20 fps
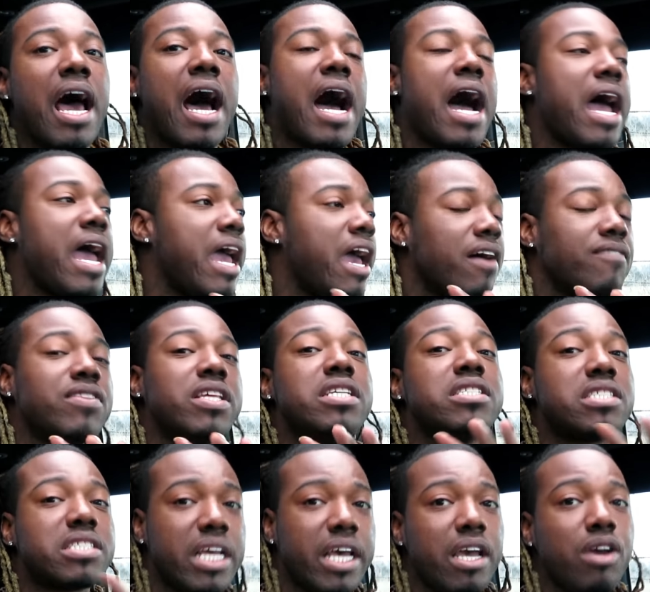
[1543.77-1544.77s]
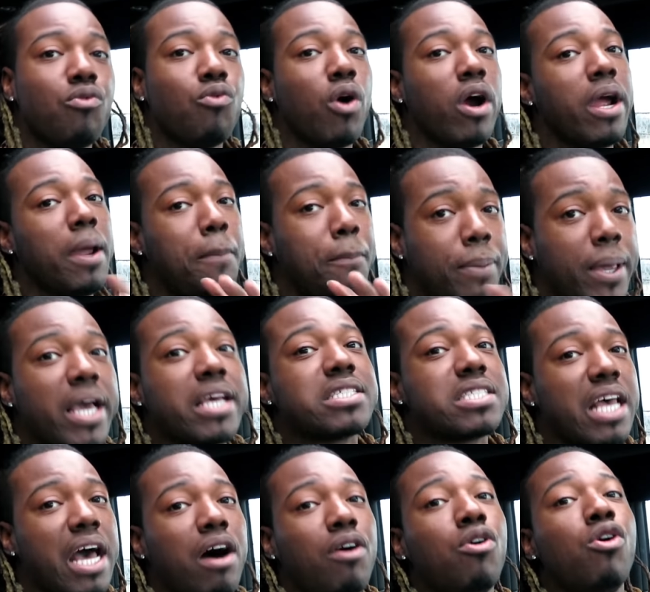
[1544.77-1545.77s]
I have this thing where it
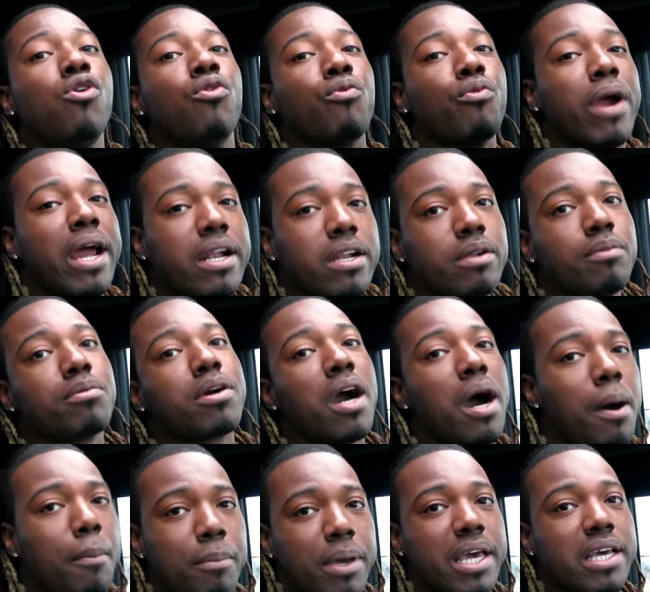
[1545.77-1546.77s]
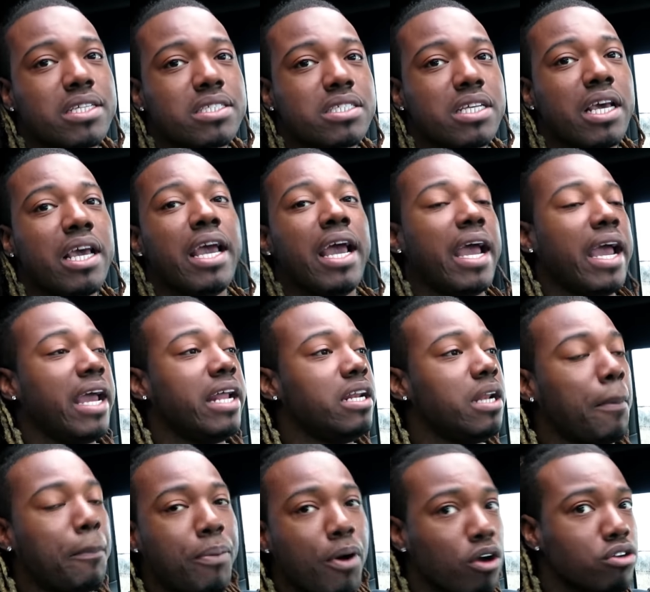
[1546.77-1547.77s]
picks out random comments,
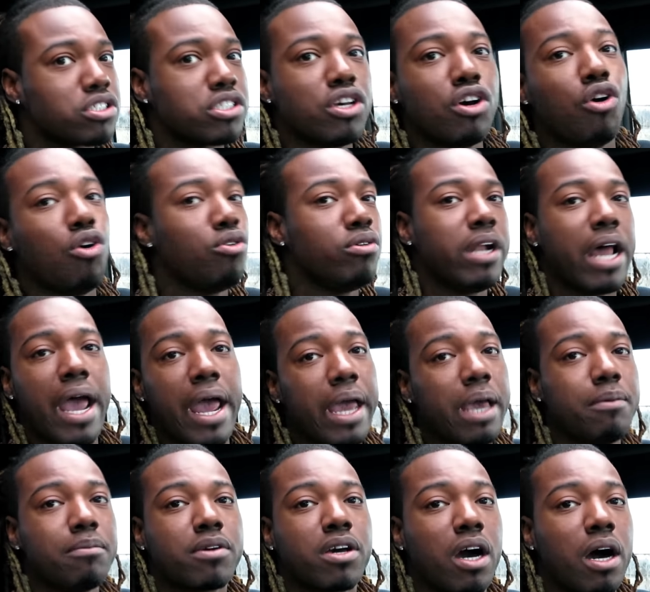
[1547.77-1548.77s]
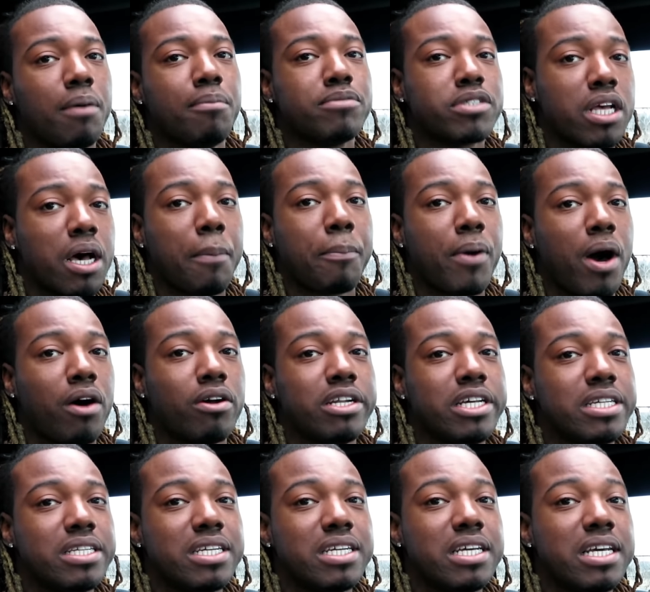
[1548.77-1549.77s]
and the person who name comes up on
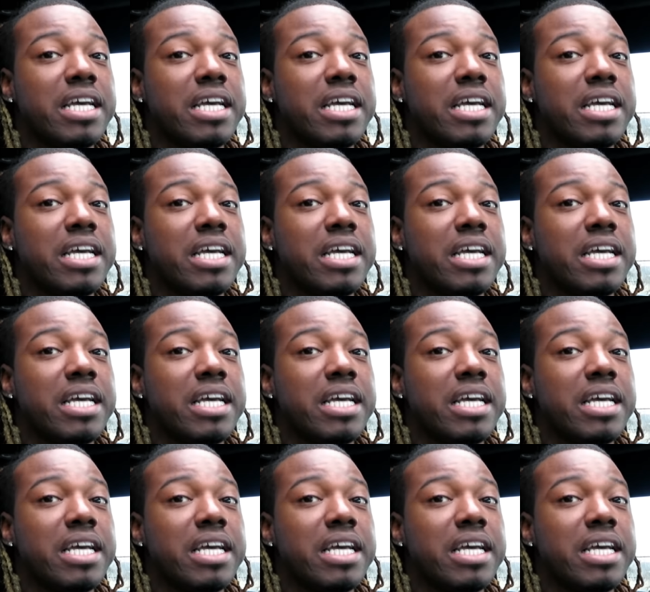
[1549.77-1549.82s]
it,